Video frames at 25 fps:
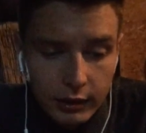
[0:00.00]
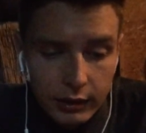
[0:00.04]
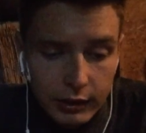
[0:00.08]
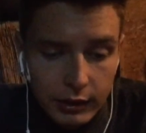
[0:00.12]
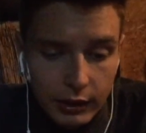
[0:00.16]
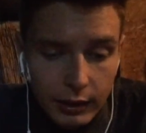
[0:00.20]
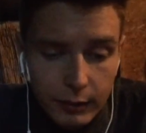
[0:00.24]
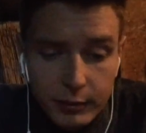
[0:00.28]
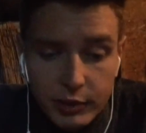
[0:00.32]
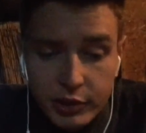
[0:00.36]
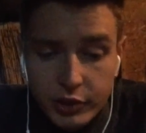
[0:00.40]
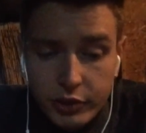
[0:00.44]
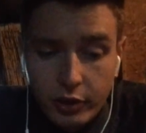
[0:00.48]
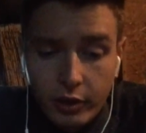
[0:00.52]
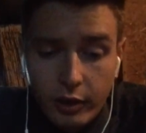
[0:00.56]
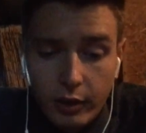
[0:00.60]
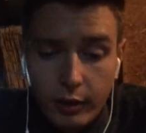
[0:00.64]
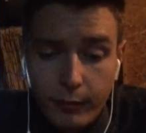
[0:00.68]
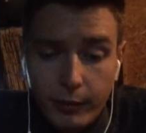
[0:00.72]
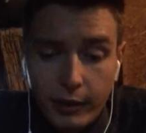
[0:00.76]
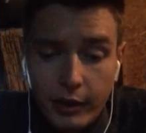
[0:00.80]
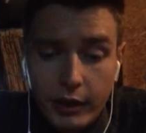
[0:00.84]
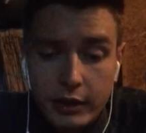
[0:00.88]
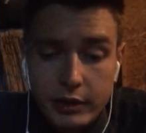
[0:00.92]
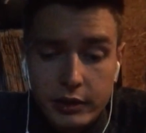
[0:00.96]
Let me start out
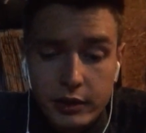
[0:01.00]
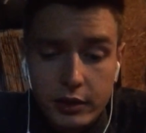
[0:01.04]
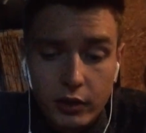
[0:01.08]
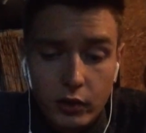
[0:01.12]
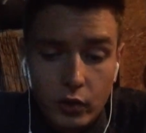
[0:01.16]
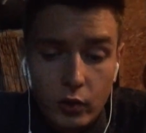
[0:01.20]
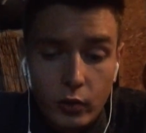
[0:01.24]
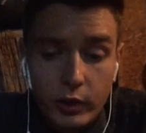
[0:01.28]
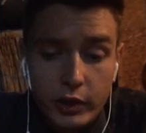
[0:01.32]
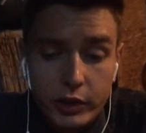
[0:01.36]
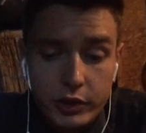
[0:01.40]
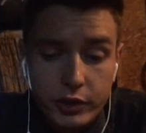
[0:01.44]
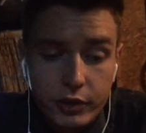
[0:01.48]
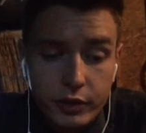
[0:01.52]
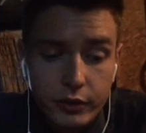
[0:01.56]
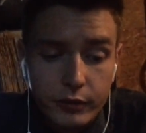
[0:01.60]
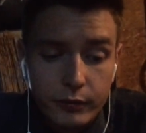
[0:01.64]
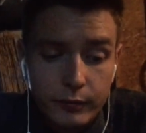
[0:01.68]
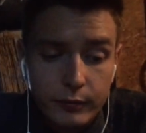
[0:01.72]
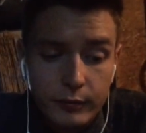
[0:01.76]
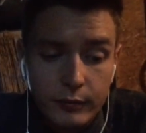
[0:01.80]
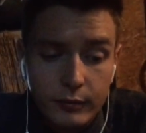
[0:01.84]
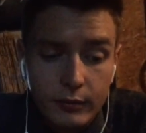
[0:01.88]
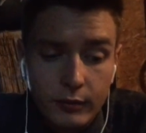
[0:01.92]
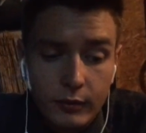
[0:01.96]
by asking a question.
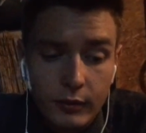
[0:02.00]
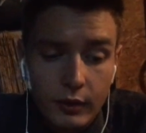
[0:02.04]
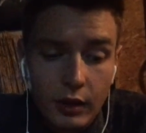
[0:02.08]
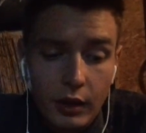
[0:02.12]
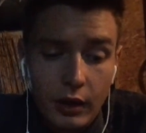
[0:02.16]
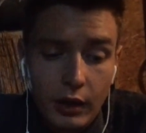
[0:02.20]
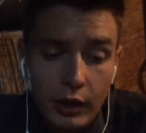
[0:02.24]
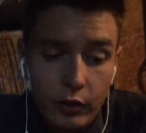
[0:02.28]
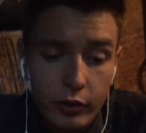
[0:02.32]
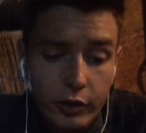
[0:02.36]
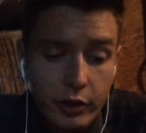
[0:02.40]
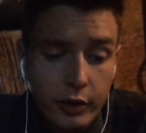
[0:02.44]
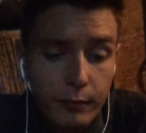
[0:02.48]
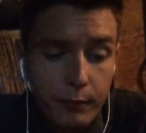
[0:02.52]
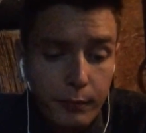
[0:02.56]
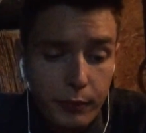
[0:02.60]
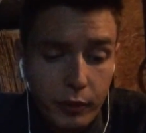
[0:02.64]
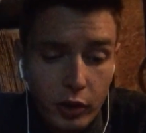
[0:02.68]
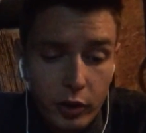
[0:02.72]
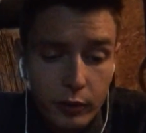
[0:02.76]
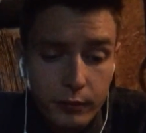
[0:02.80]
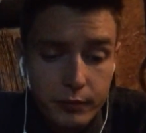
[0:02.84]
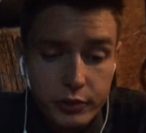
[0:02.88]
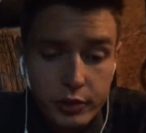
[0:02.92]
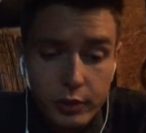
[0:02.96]
How can
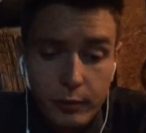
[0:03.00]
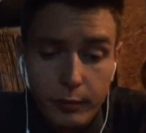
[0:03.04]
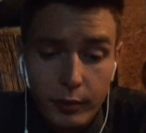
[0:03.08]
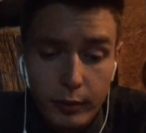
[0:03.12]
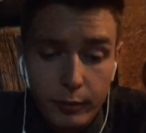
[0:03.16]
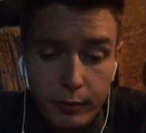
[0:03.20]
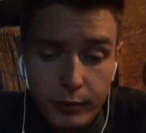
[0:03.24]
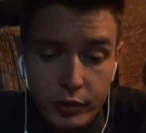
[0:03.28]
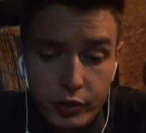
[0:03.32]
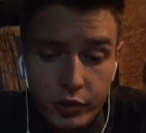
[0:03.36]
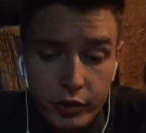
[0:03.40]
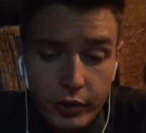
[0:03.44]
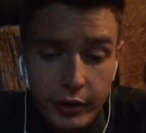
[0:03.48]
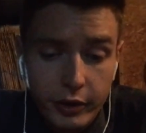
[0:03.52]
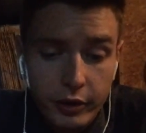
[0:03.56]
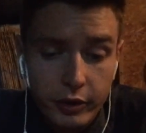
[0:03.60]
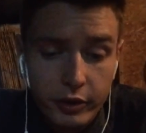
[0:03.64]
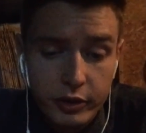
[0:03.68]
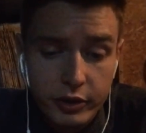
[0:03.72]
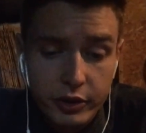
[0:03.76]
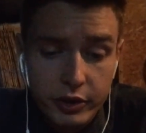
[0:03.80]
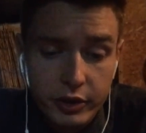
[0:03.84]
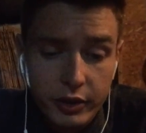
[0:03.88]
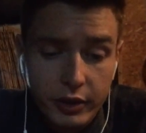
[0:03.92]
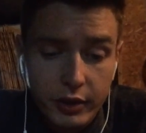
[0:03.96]
perps or
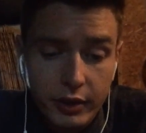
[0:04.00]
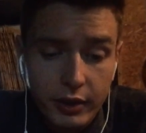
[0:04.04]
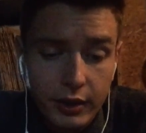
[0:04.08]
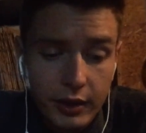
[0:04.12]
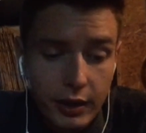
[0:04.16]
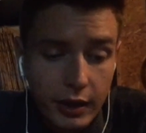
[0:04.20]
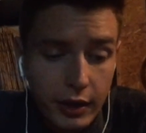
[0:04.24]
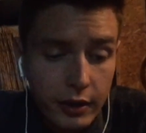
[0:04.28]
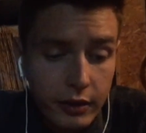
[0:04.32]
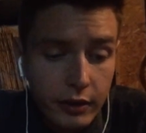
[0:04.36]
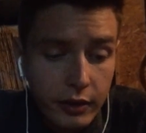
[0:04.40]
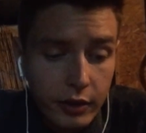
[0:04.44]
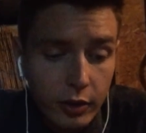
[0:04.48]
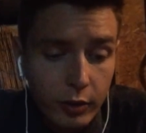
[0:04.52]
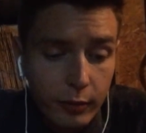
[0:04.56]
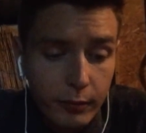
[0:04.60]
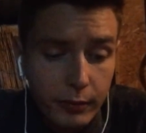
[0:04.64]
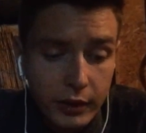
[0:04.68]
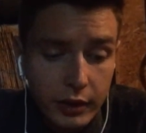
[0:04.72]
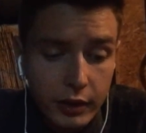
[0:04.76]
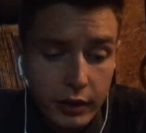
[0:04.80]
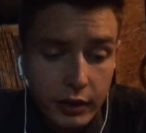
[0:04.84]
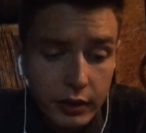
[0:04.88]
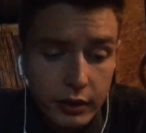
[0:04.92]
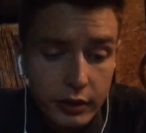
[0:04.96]
perpetrators gain the
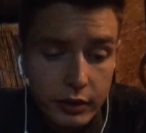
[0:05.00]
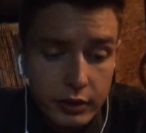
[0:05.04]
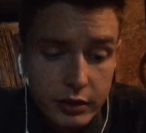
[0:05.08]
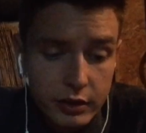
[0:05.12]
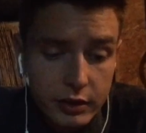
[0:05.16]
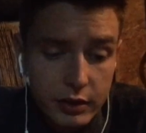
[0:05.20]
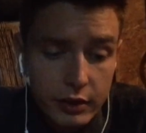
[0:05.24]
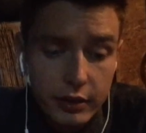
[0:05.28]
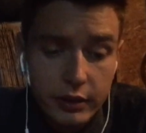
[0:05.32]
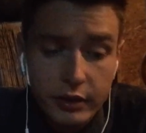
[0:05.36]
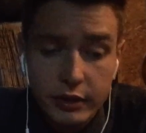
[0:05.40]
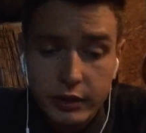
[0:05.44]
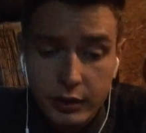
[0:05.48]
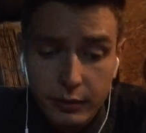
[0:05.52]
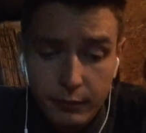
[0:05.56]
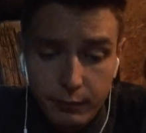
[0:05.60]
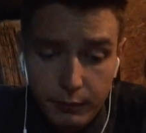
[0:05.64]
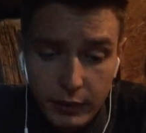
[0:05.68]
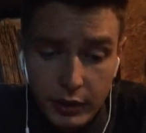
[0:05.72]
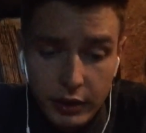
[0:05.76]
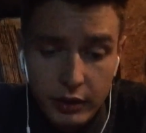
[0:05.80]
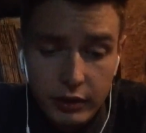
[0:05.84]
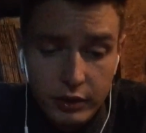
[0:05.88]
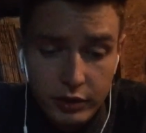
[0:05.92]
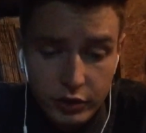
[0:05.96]
obedience and
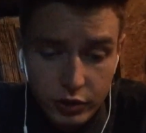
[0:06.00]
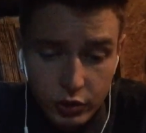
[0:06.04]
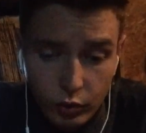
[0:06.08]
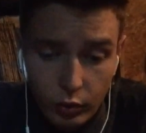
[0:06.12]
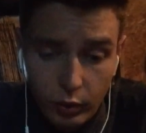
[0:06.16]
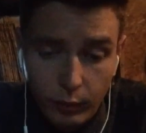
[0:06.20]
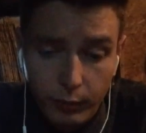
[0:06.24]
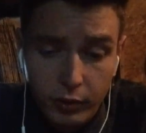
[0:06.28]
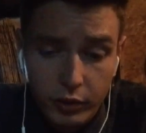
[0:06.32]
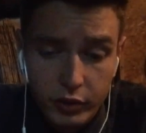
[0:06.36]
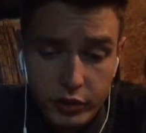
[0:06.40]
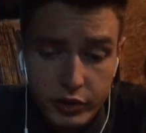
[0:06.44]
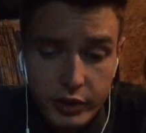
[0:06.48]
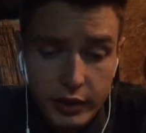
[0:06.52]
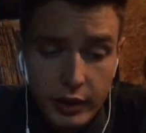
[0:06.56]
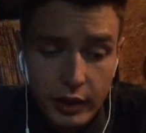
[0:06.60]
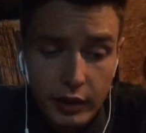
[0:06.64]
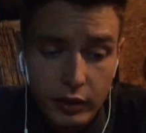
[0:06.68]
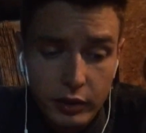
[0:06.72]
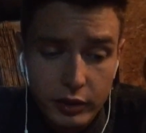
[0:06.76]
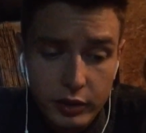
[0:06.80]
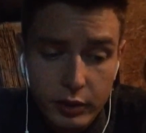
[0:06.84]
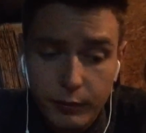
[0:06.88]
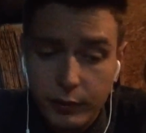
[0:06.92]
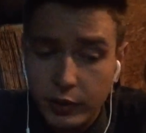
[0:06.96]
submit to store
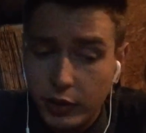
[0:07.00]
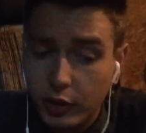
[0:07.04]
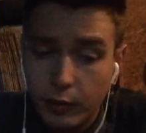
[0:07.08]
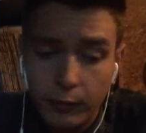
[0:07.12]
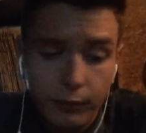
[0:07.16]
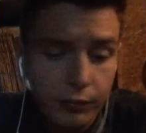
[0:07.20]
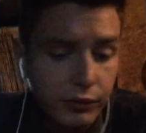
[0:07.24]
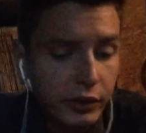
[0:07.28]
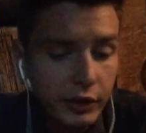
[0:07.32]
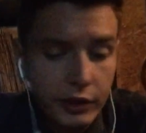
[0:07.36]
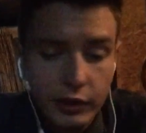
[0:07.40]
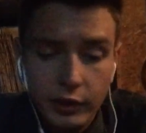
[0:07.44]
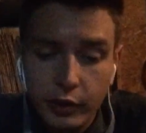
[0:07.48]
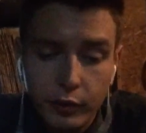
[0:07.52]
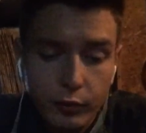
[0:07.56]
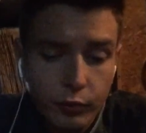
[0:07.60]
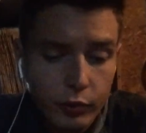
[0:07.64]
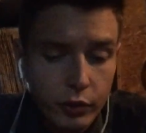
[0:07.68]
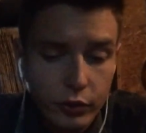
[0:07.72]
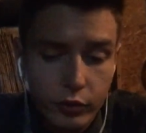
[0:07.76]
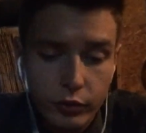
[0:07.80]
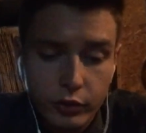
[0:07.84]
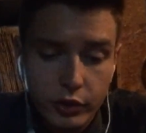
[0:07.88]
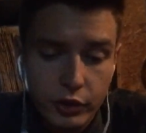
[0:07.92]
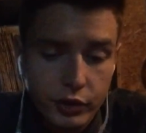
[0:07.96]
personnel to be completely
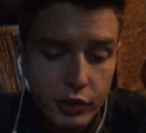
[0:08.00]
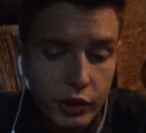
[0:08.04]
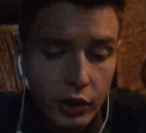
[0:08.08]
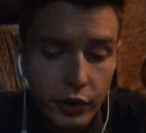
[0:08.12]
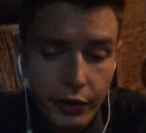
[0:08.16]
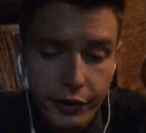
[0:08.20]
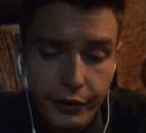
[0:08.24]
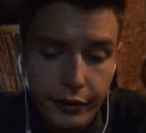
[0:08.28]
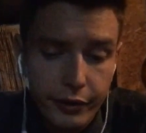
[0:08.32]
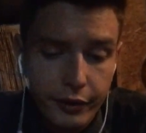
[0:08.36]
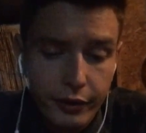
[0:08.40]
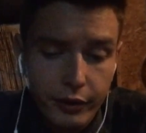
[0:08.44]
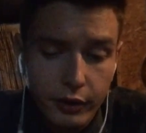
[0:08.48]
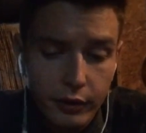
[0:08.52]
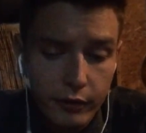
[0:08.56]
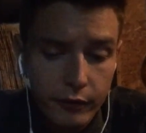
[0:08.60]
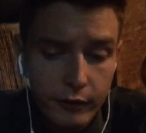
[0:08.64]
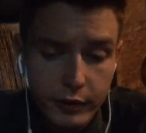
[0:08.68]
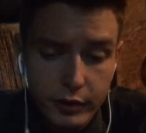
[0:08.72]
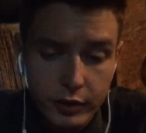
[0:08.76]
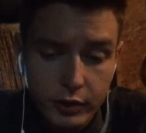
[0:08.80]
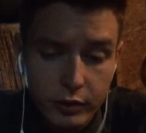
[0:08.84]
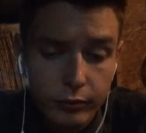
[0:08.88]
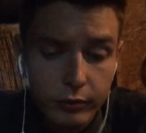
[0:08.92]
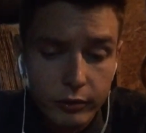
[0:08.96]
rude to targeted
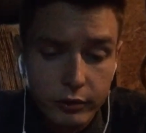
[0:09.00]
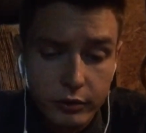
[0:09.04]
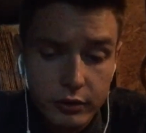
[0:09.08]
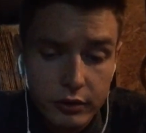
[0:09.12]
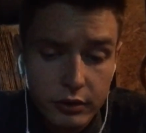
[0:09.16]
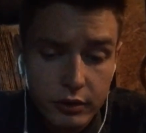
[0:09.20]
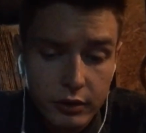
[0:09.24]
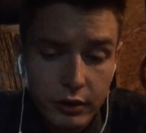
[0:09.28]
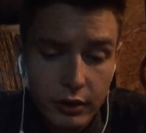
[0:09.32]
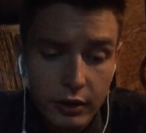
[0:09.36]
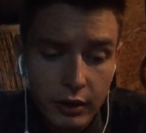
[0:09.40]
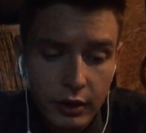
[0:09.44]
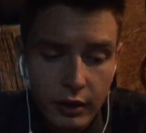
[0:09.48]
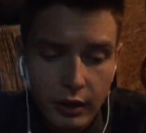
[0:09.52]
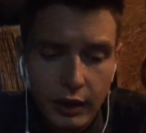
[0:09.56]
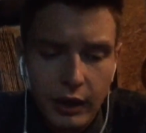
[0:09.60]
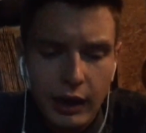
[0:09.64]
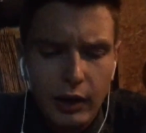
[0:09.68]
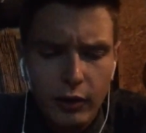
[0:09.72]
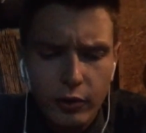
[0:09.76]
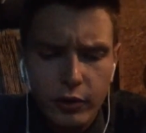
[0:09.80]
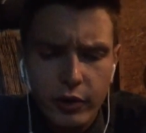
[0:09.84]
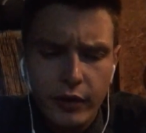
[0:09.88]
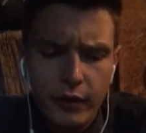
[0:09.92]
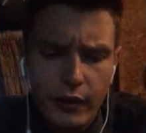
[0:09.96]
individuals?
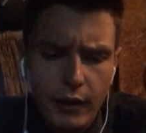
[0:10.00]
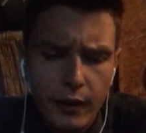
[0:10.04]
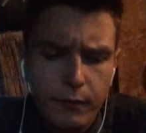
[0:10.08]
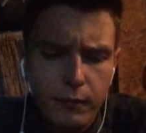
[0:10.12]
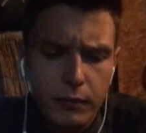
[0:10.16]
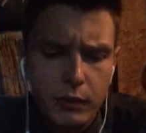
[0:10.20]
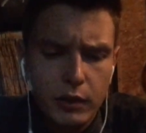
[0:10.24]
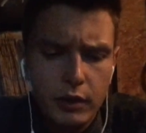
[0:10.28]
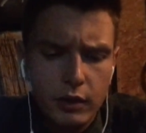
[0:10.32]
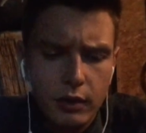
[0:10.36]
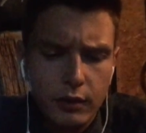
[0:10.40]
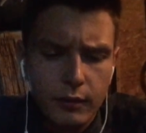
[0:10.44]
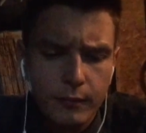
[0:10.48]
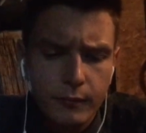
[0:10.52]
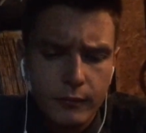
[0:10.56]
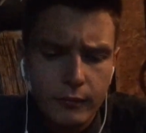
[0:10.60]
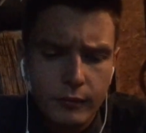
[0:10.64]
How can that be?